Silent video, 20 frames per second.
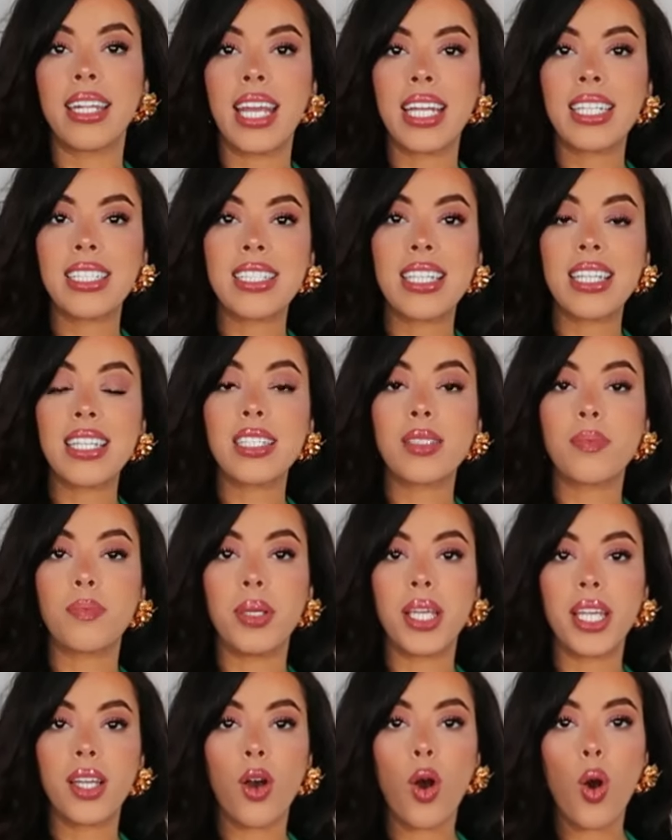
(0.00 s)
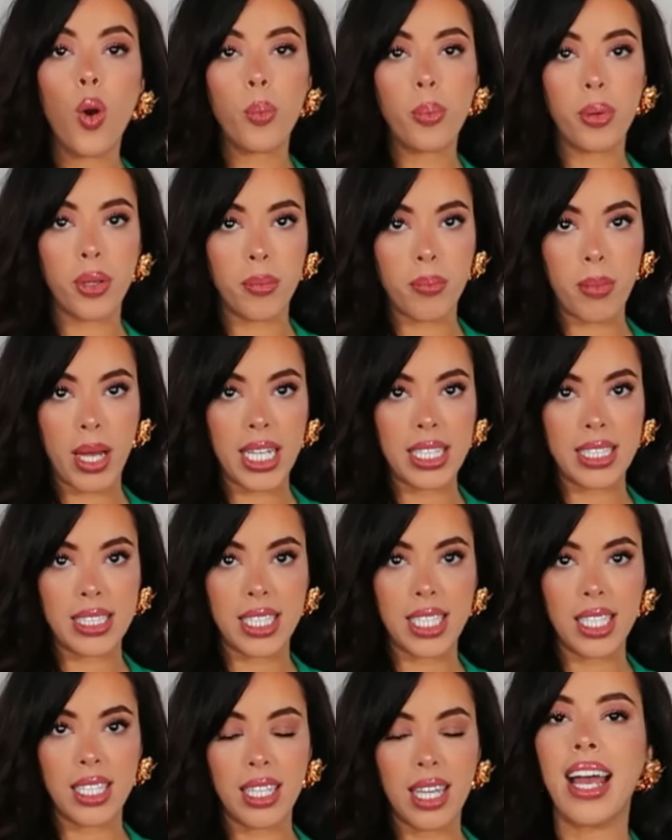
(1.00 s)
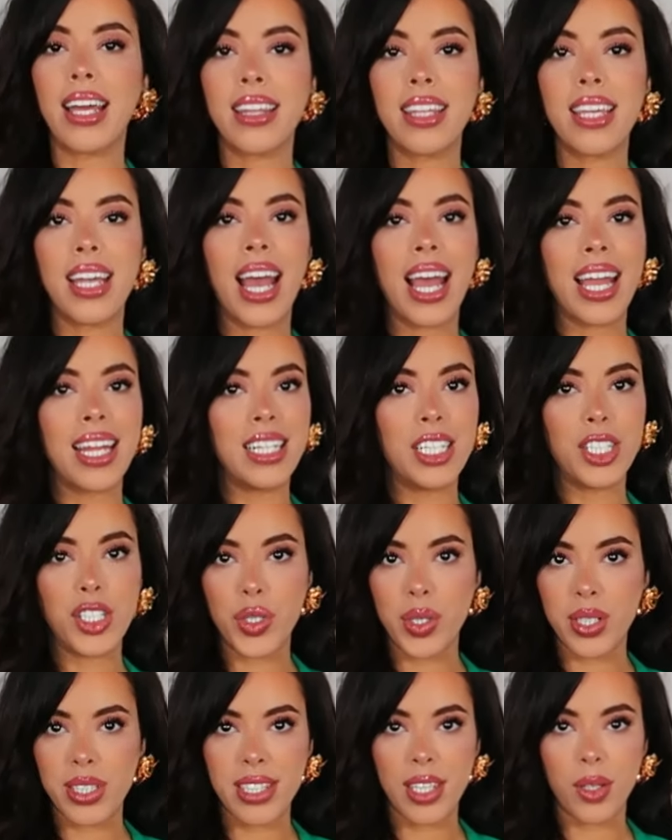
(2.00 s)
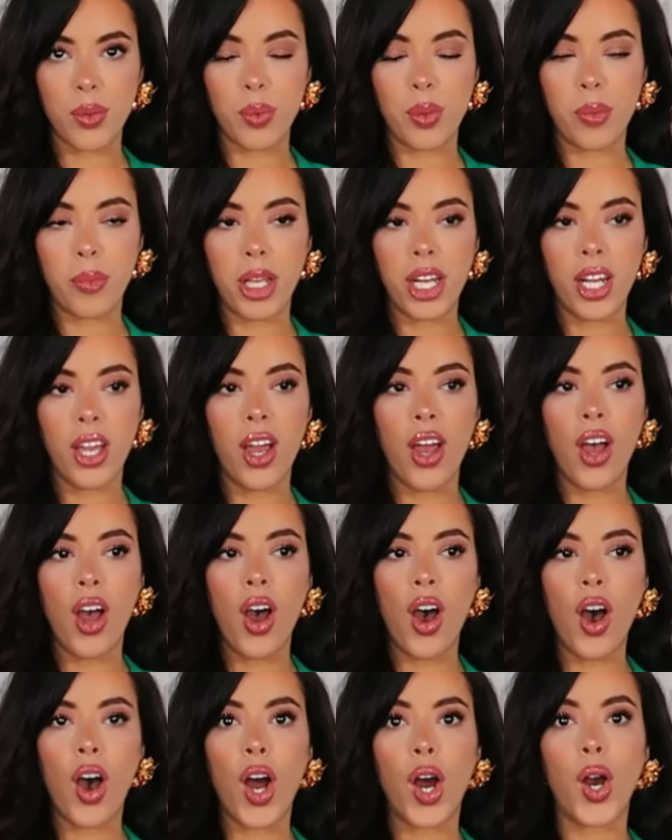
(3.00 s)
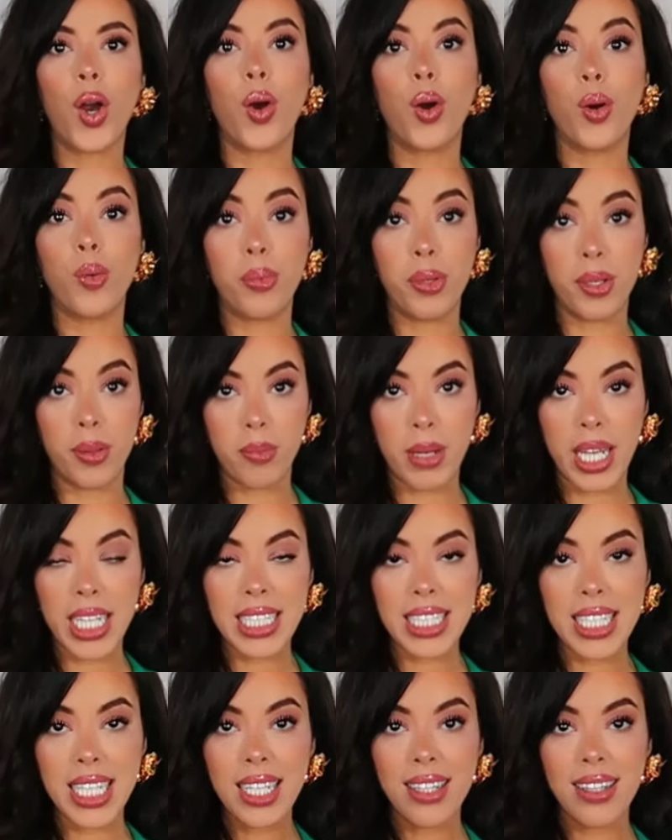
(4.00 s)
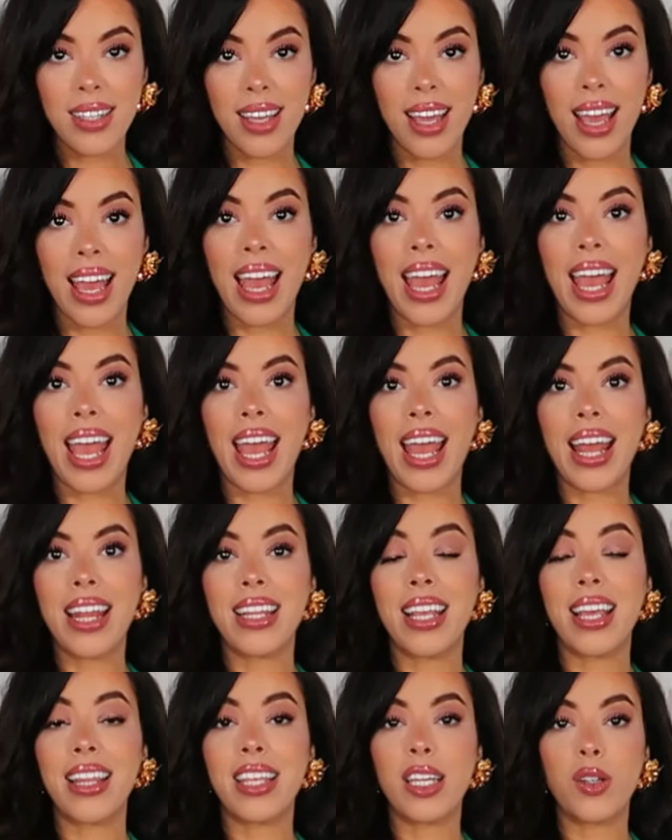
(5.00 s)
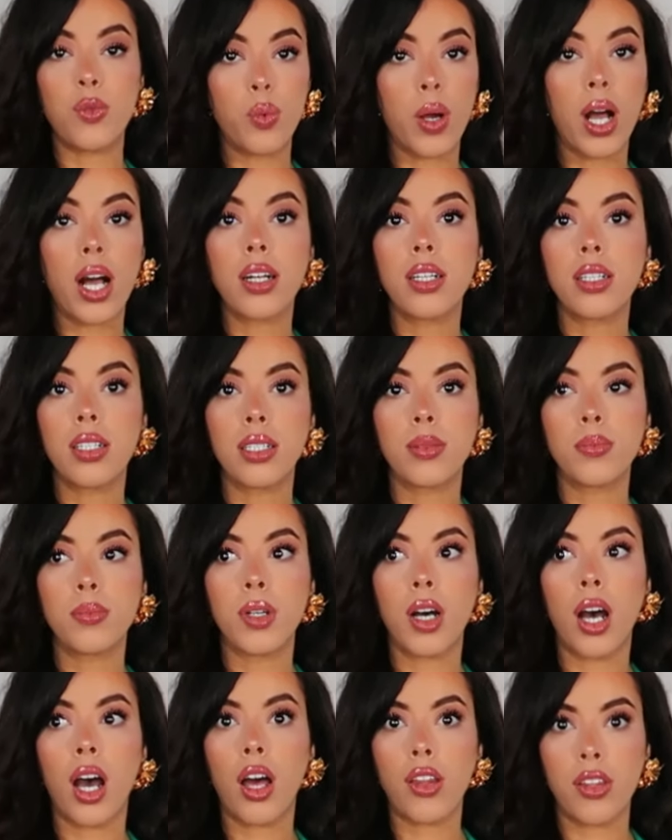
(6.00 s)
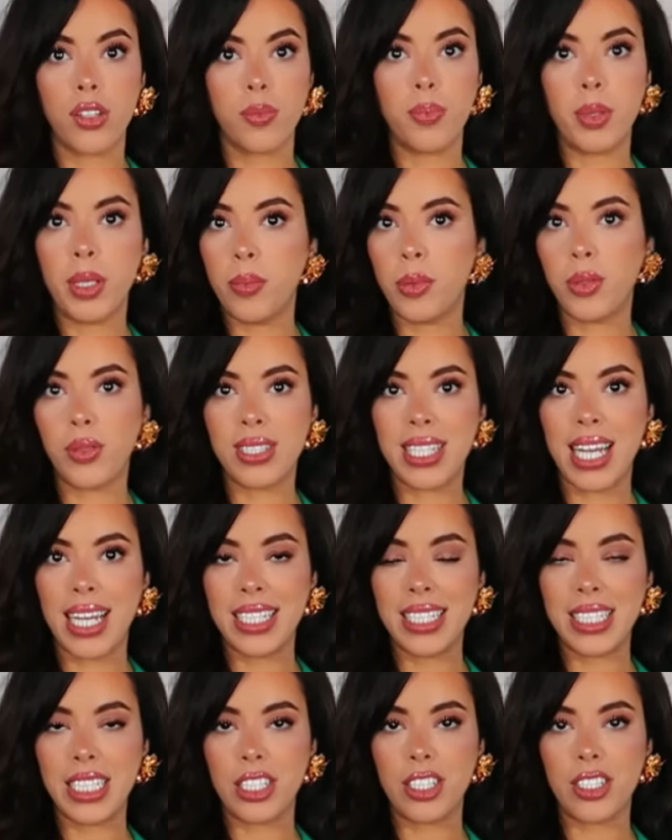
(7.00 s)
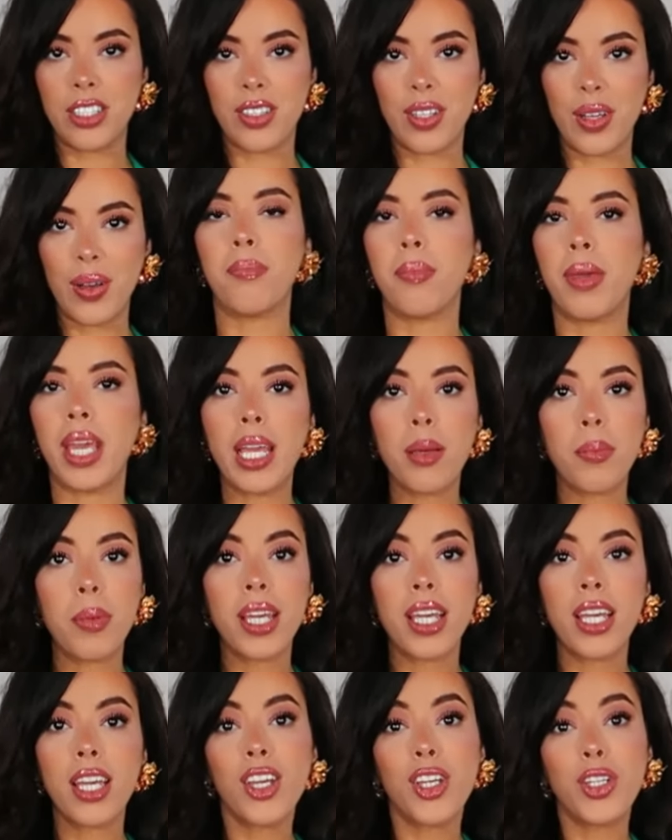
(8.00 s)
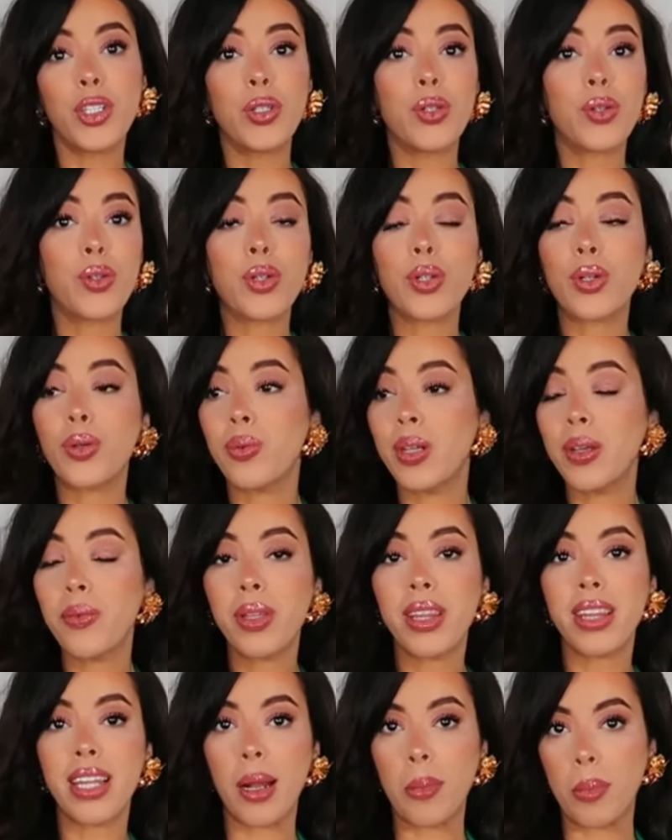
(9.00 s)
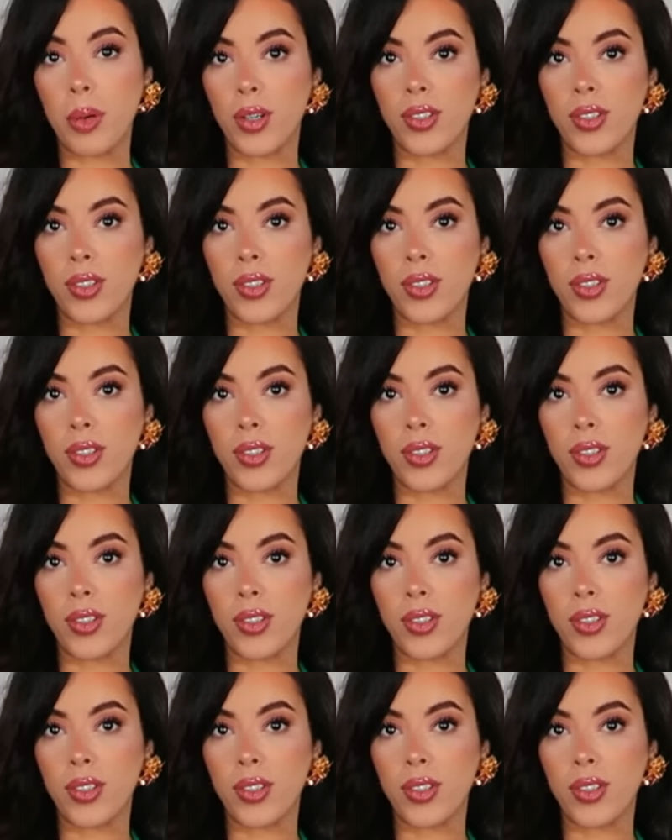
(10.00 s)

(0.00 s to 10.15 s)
Next is being open-minded. I think highly interesting women are open-minded and they welcome other people's ideas. Maybe you don't agree with that